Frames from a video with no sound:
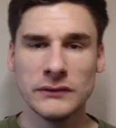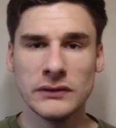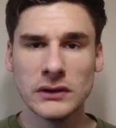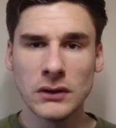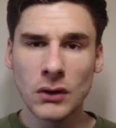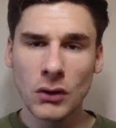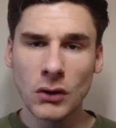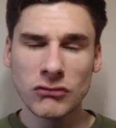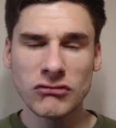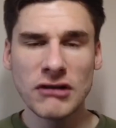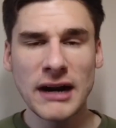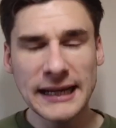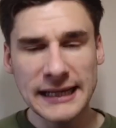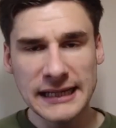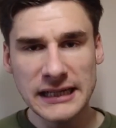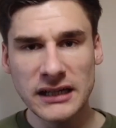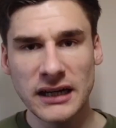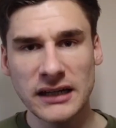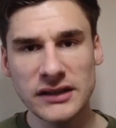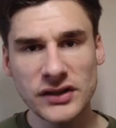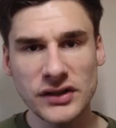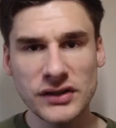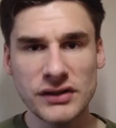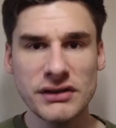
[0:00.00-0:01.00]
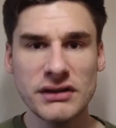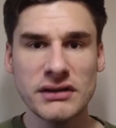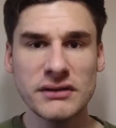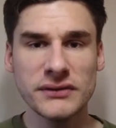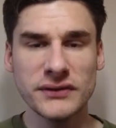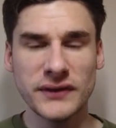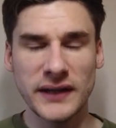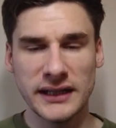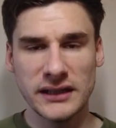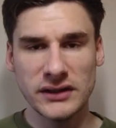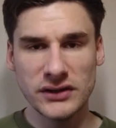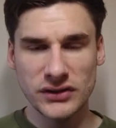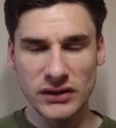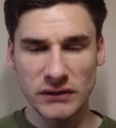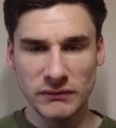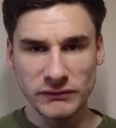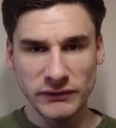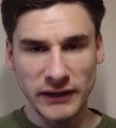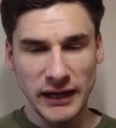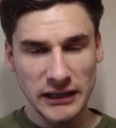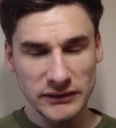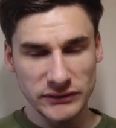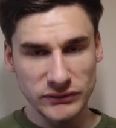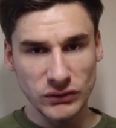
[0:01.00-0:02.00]
The law recognises a defence and
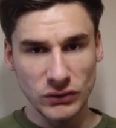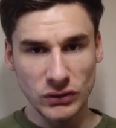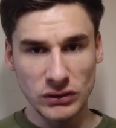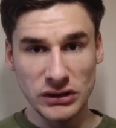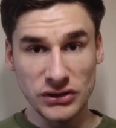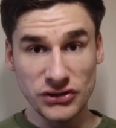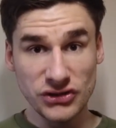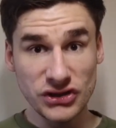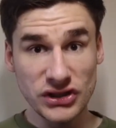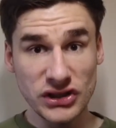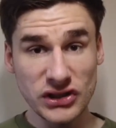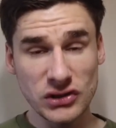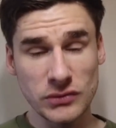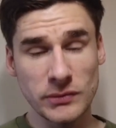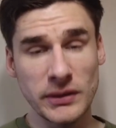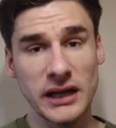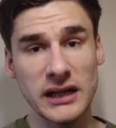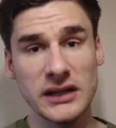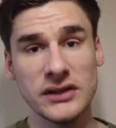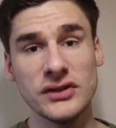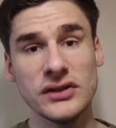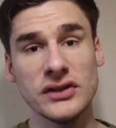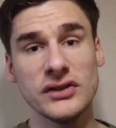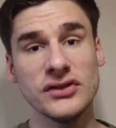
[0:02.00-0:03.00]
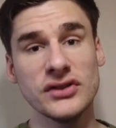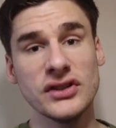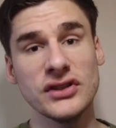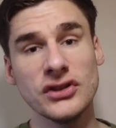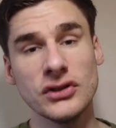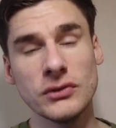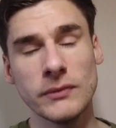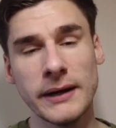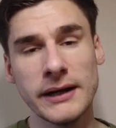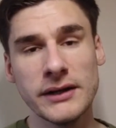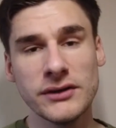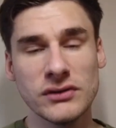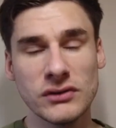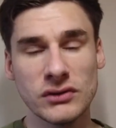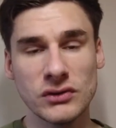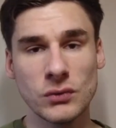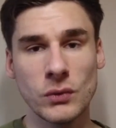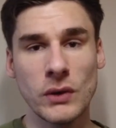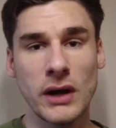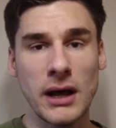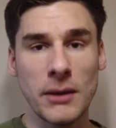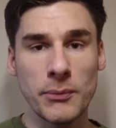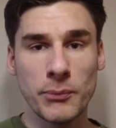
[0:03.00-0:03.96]
therefore legitimises situations where a